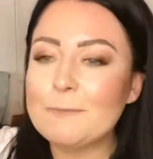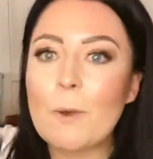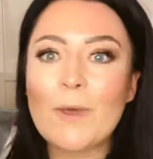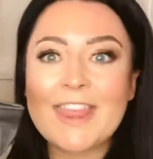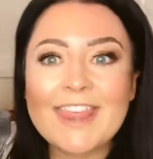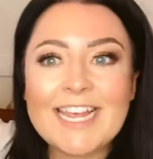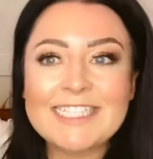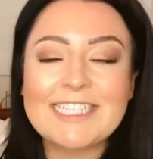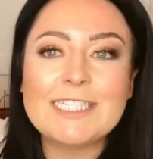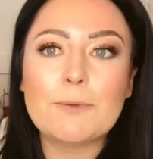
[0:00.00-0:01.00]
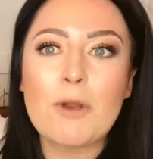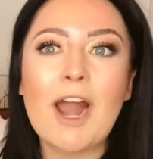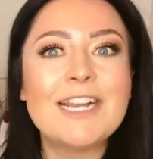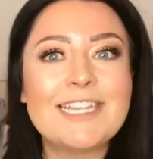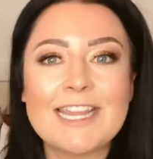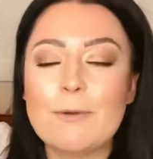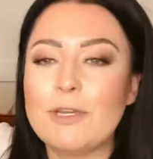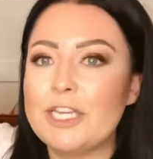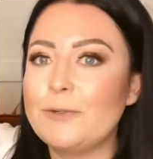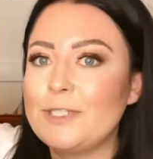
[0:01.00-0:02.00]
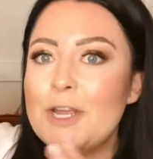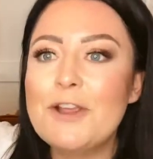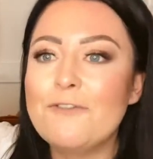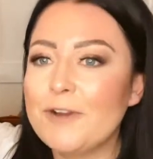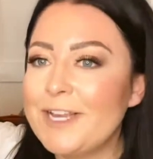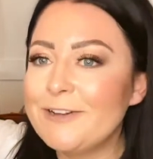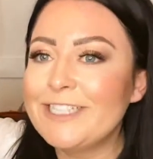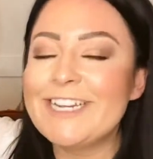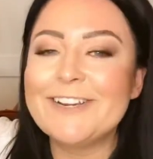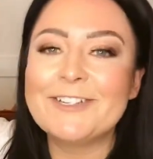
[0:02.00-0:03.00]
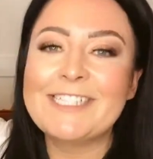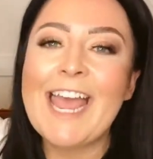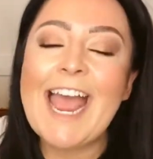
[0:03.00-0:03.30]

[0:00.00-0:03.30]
But with this, this is a product that they will use for years and years.